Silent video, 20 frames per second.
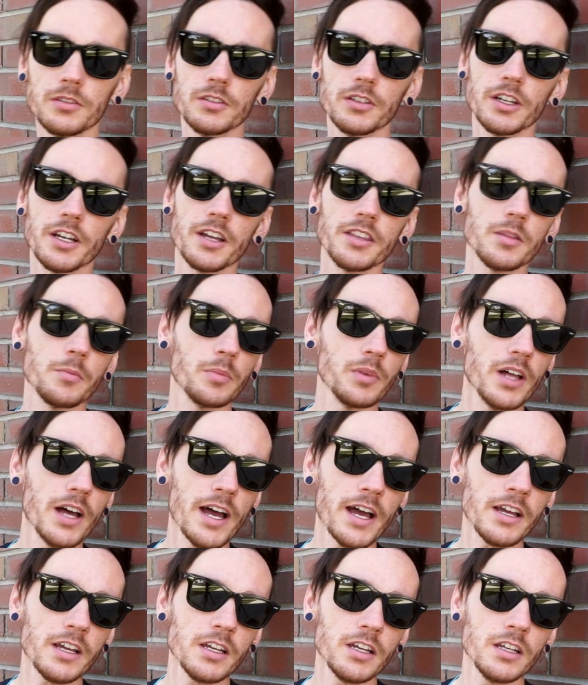I got the
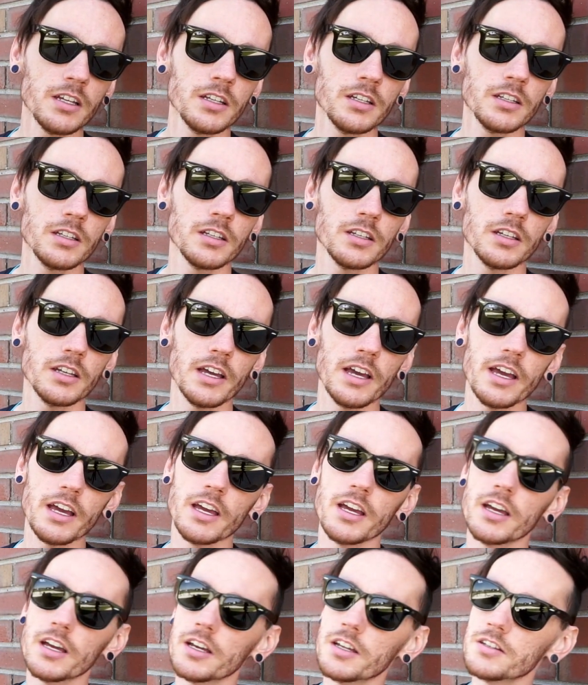black,
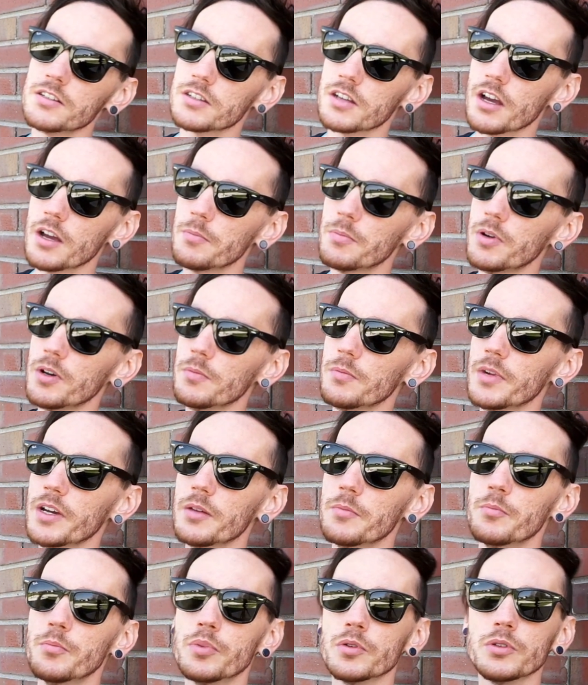and I put my
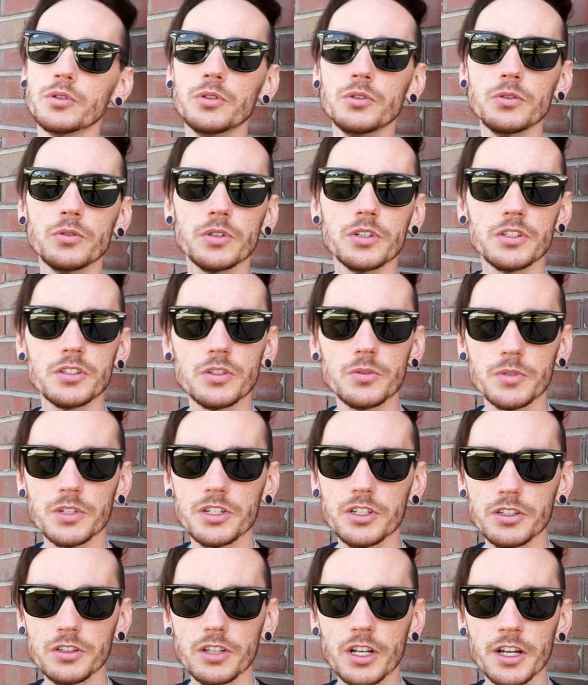blue
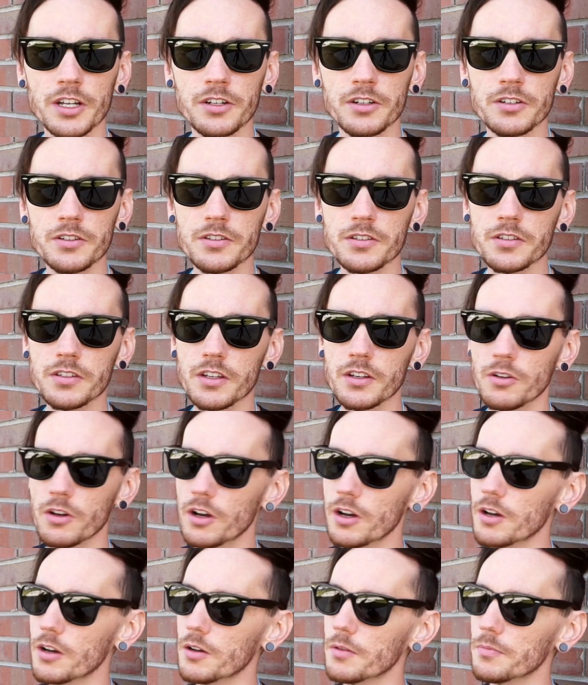Intuition liners
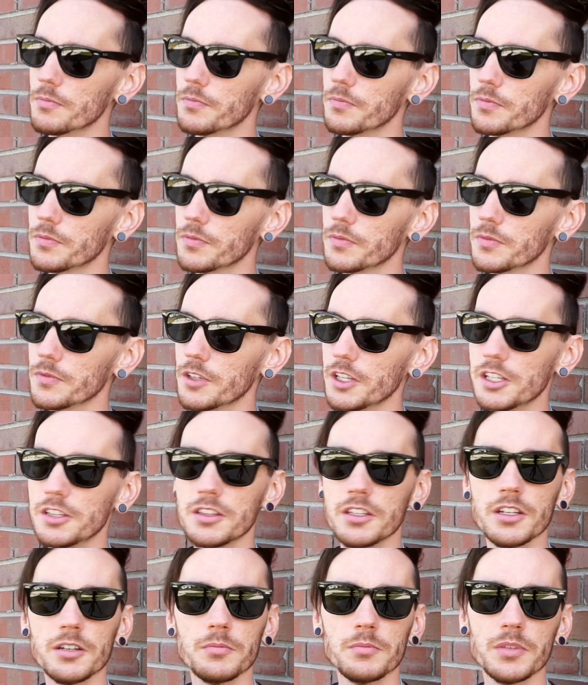in
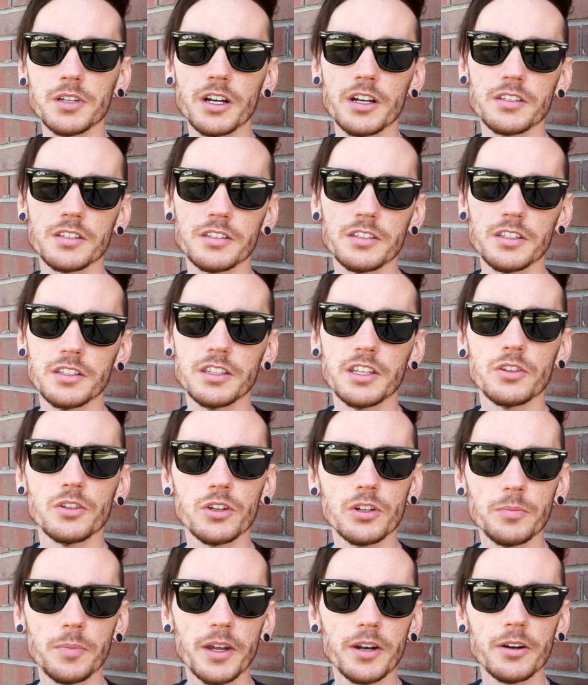them because I think they
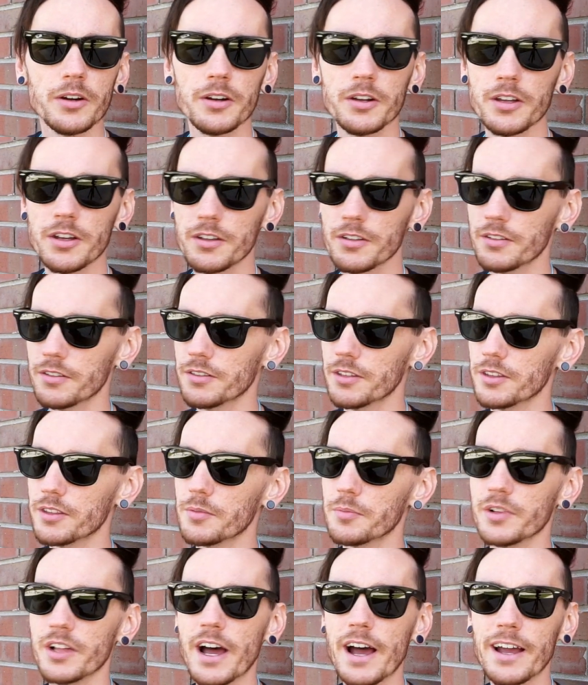look better than the
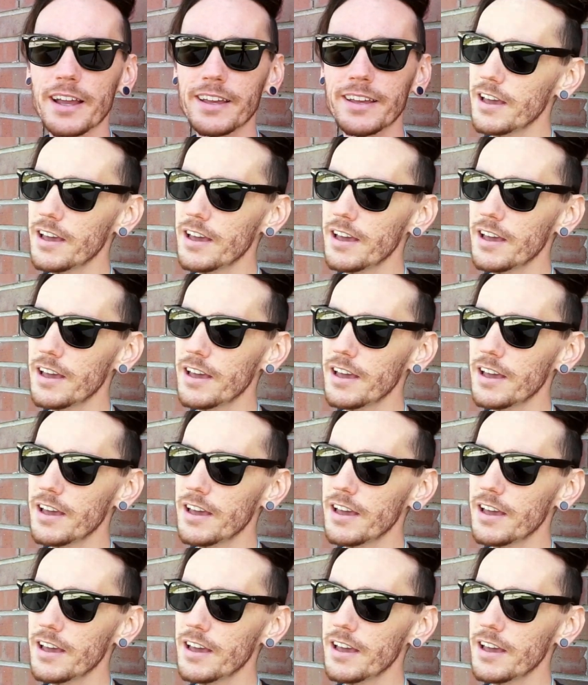black,